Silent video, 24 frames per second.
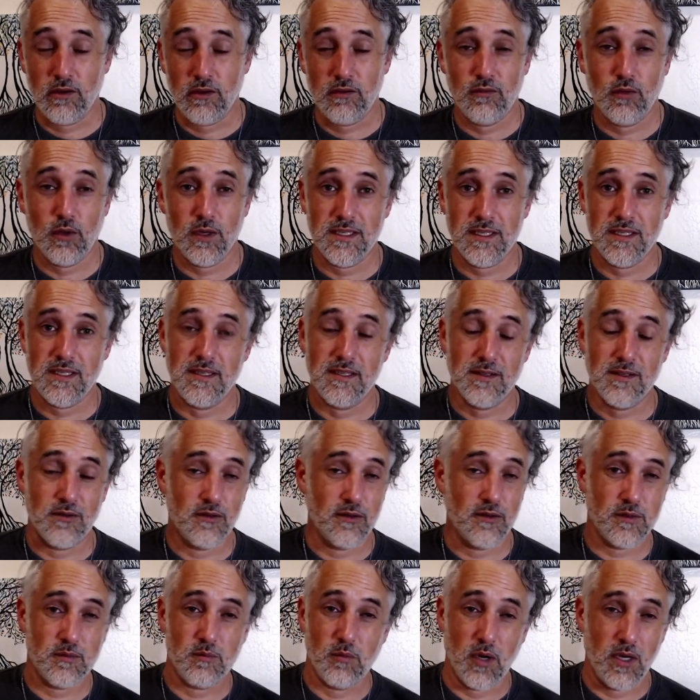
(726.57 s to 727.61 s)
voices or
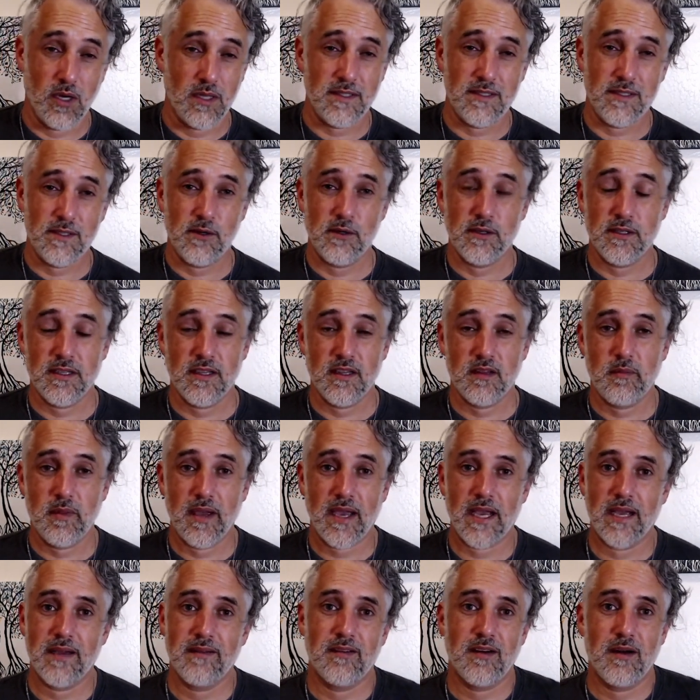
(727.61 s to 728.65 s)
those monsters in the
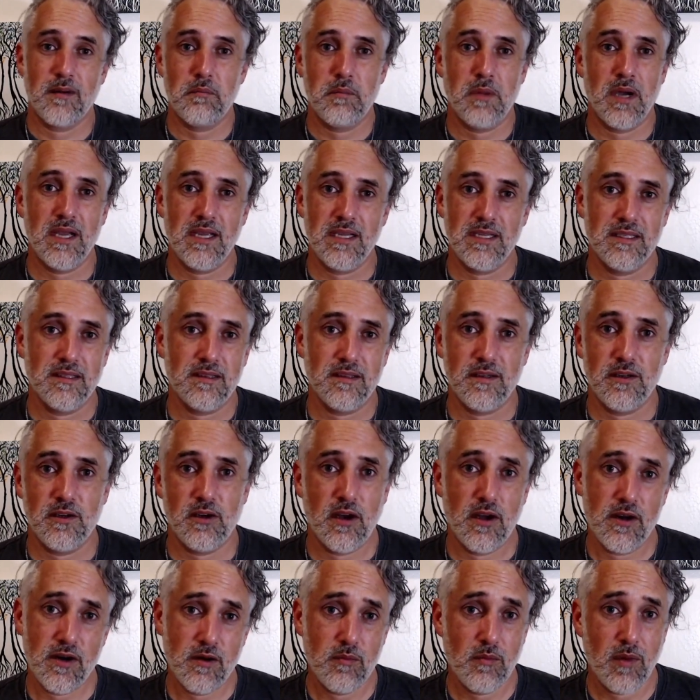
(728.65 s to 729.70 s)
back of our mind that are
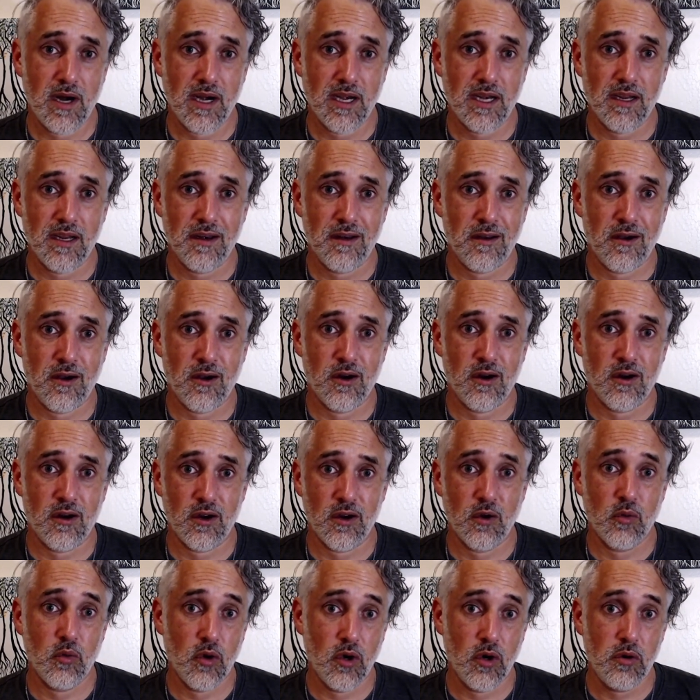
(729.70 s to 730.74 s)
undermining our
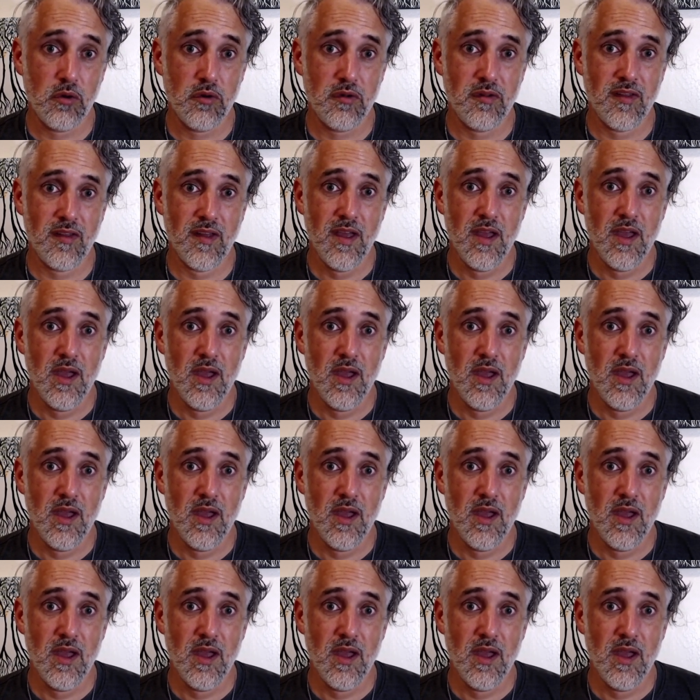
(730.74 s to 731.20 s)
growth?